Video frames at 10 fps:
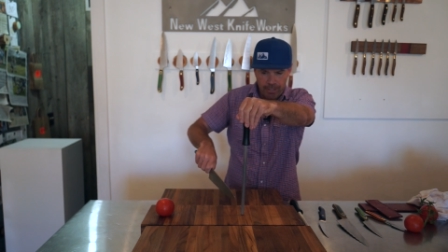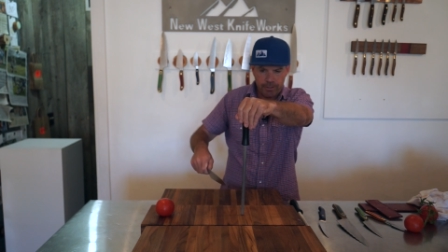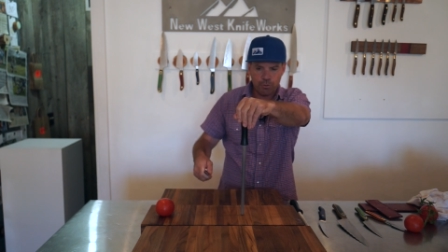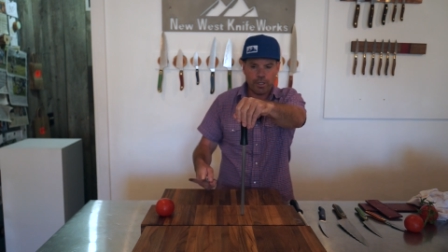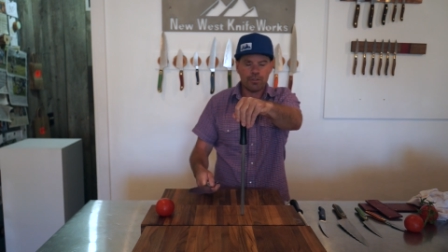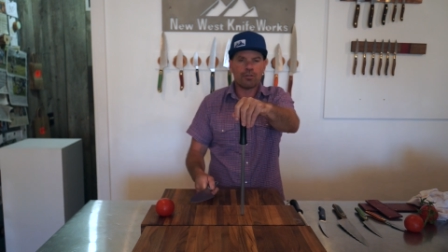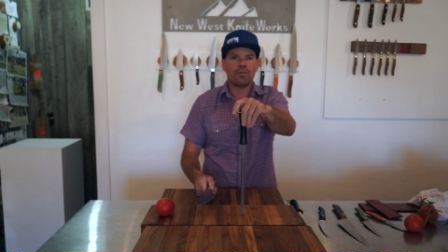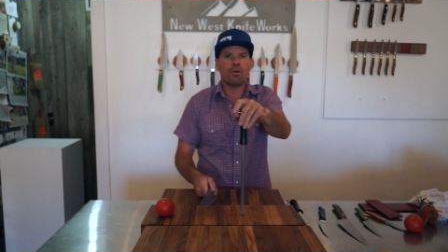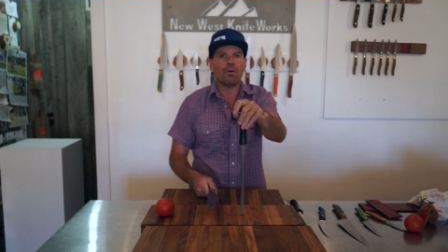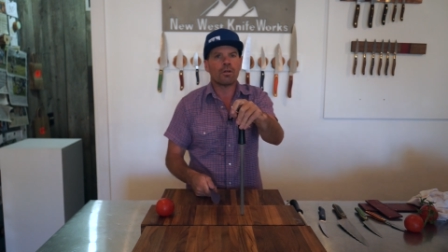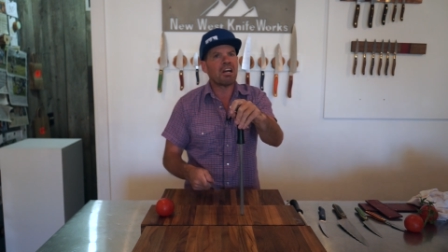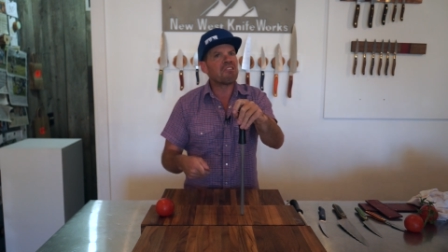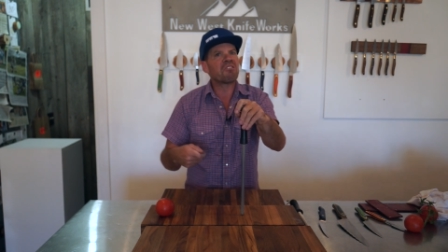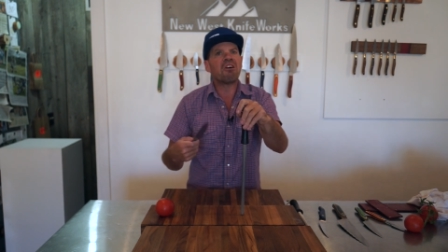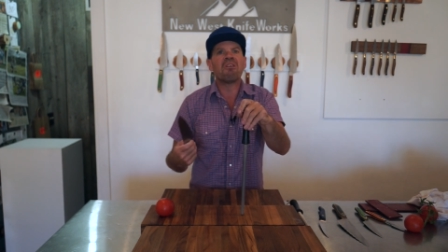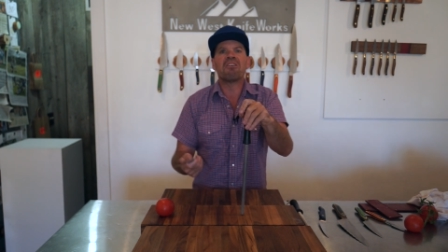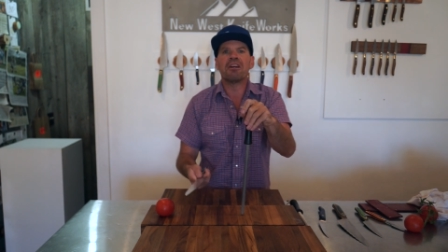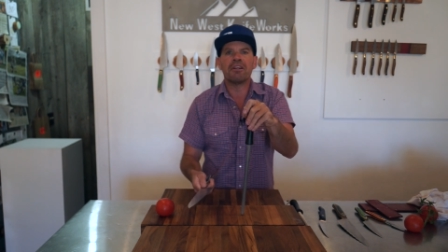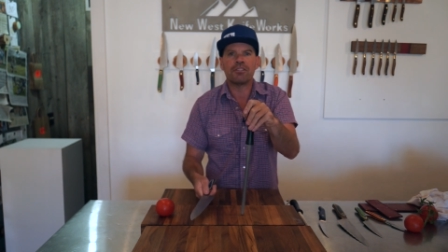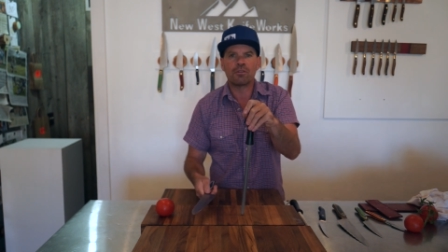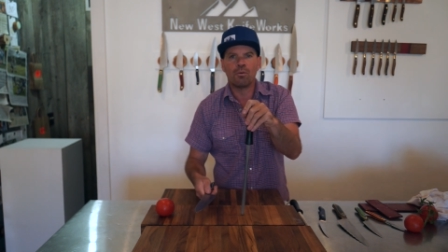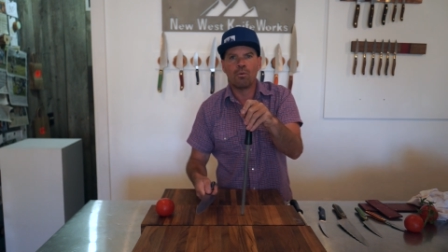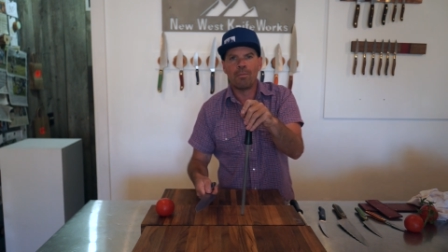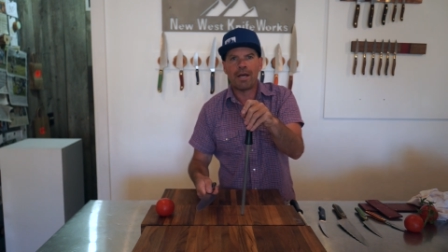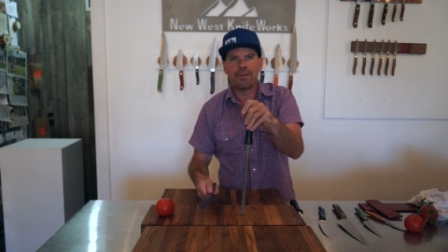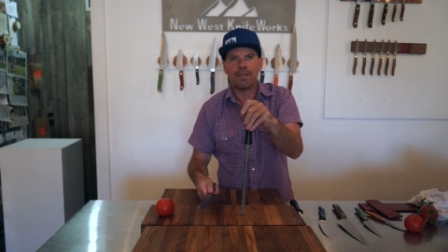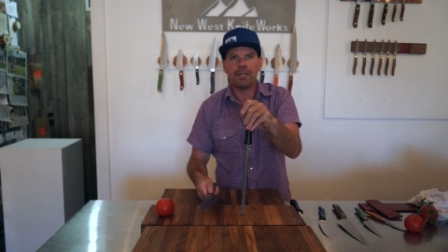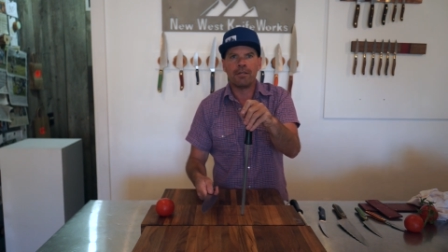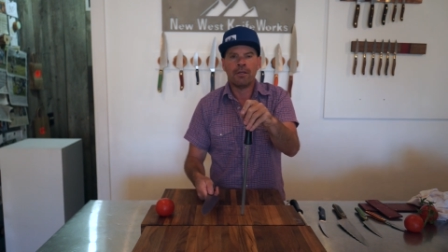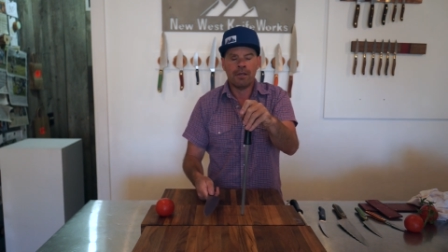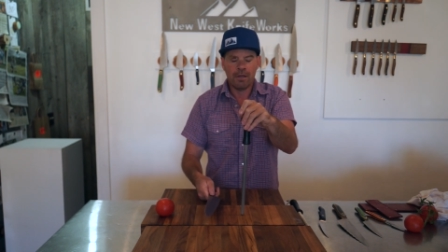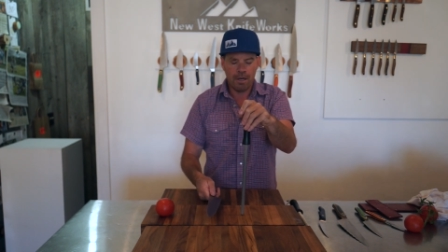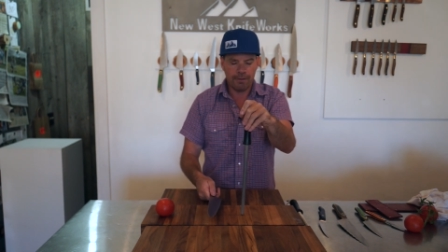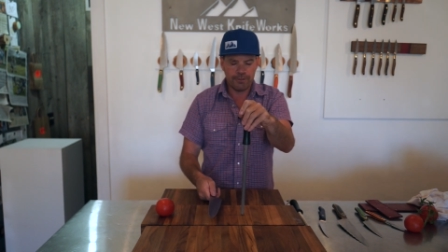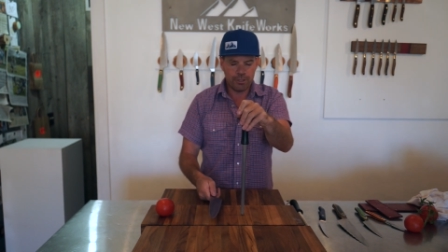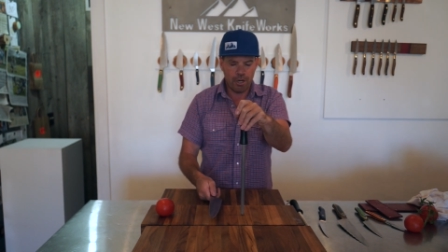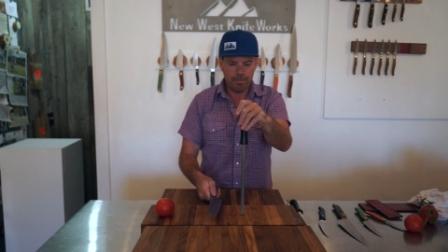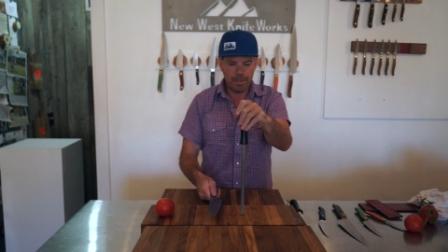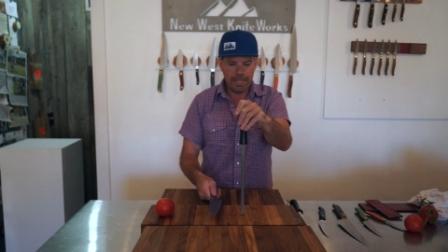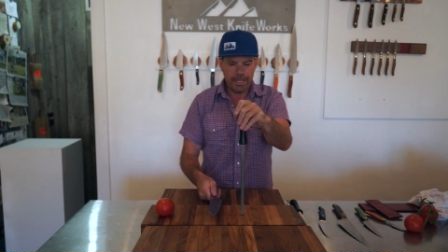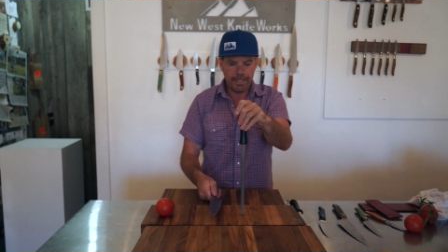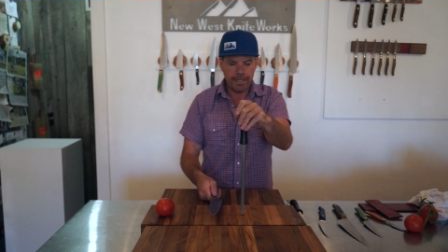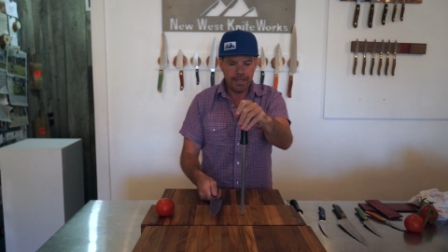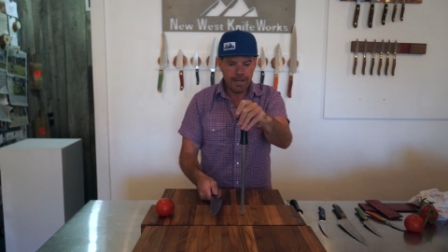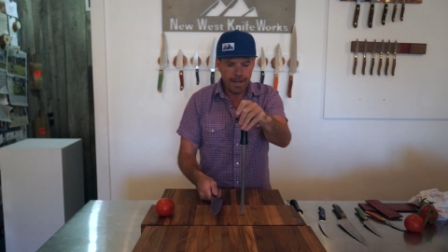very traditional kind of culinary school method of sharpening.